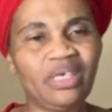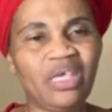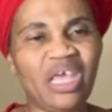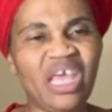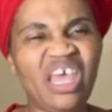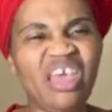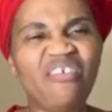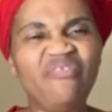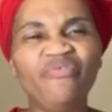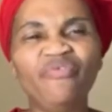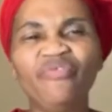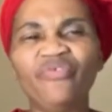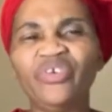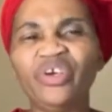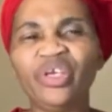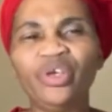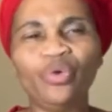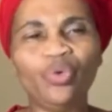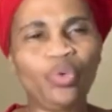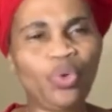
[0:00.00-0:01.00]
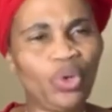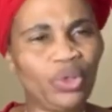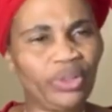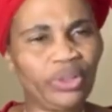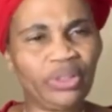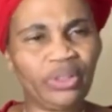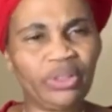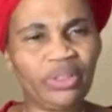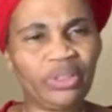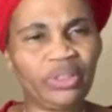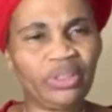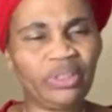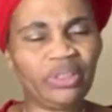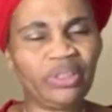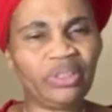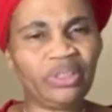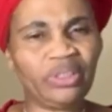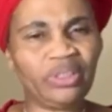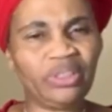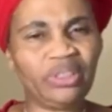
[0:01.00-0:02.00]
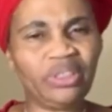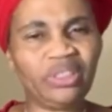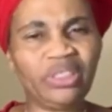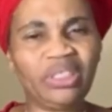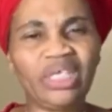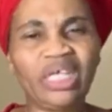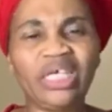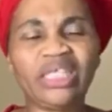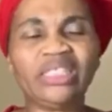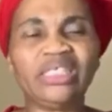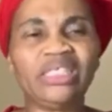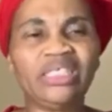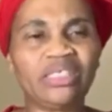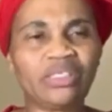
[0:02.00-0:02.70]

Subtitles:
everyone that is